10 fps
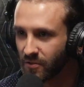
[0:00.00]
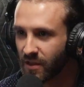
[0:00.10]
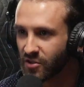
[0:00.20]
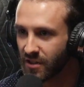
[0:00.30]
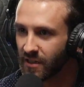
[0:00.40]

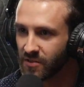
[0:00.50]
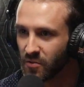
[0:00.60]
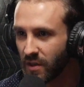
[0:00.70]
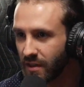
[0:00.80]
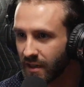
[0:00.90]

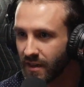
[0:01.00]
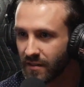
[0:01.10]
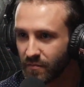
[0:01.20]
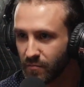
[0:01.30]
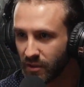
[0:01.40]
educational way to kind
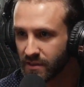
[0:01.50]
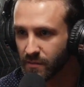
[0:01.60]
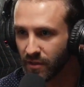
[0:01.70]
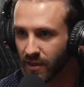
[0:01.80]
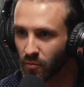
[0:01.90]
of bring
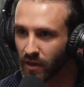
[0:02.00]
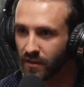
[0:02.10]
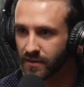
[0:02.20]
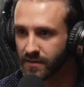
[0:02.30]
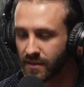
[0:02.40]
some brand
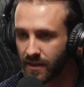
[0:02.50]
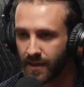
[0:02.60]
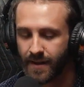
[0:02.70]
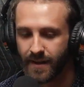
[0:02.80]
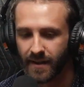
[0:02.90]
awareness.
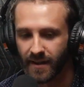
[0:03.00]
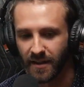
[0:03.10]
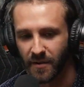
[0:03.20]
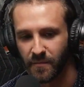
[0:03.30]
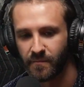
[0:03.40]

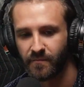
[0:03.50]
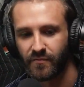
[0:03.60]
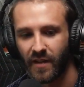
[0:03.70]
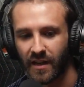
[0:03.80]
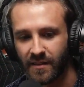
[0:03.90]
I
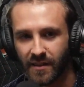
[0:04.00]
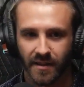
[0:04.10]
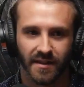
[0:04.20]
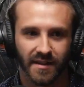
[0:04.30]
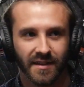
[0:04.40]

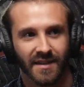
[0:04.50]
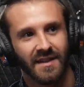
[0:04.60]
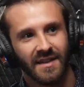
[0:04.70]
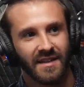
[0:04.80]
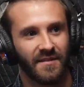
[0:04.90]
think
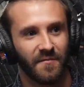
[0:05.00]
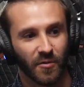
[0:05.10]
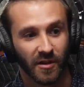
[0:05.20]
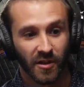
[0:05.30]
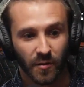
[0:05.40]

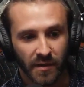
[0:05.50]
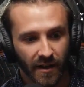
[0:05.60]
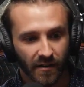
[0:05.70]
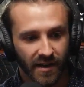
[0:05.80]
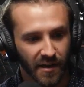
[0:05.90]
for a Call Me
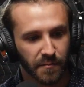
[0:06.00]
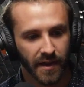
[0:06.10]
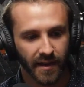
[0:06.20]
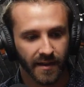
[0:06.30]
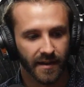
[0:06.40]
Now
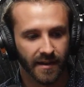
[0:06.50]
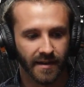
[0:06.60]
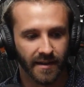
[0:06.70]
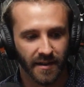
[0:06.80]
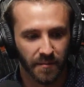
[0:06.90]
campaign,
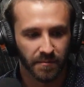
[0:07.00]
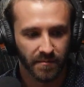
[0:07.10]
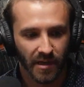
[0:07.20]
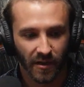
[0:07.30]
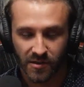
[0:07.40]

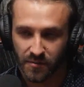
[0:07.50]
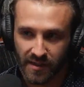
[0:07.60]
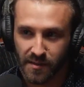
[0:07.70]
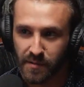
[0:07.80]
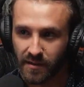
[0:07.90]
it also
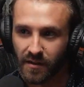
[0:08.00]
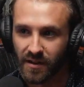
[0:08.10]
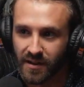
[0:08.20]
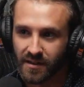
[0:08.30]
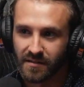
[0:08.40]
might depend
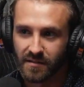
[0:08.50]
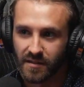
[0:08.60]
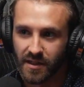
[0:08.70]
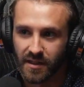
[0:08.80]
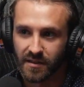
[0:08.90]
on
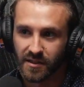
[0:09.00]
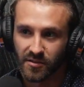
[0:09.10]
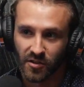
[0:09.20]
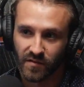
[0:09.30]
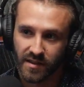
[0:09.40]
the
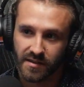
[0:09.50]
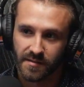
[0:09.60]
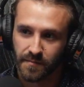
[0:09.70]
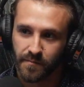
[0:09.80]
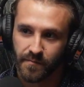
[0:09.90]

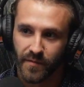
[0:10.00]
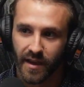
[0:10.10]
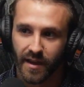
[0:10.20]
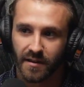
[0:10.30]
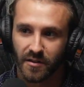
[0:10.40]
service
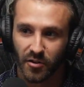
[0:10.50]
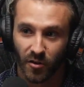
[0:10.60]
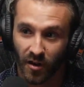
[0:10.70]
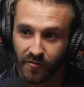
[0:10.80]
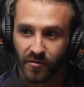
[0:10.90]
that
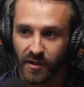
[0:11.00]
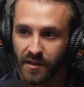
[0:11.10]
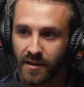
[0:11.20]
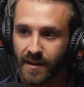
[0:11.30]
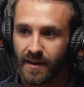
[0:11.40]
you're
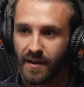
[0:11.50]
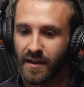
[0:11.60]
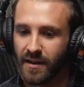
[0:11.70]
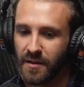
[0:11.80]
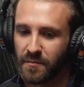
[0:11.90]
offering.
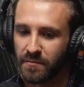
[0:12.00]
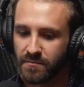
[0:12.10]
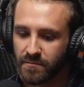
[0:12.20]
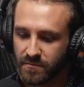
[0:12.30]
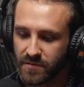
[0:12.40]

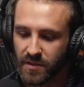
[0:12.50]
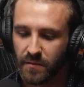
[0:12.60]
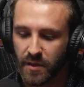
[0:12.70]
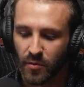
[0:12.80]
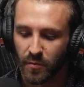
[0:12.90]
Some
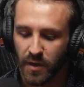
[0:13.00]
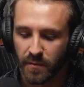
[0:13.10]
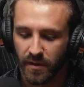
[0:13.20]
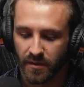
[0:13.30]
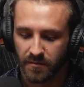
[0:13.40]
people
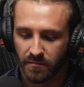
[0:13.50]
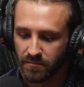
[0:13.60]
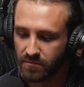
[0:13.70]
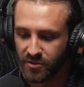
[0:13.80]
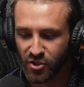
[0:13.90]
maybe
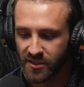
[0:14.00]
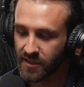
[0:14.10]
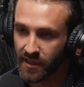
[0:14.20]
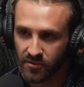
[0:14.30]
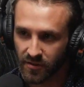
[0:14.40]
just the
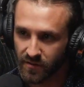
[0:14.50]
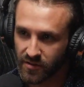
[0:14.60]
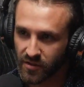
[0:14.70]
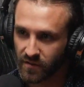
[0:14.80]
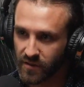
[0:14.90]
nature of the
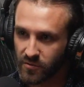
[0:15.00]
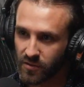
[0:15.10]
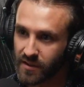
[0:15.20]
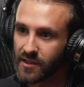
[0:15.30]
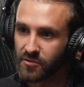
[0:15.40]
service or
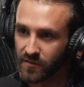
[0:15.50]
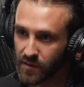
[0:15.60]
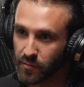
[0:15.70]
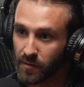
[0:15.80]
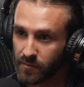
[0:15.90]
the nature of
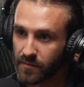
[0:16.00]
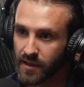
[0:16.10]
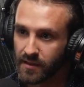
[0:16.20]
the problem that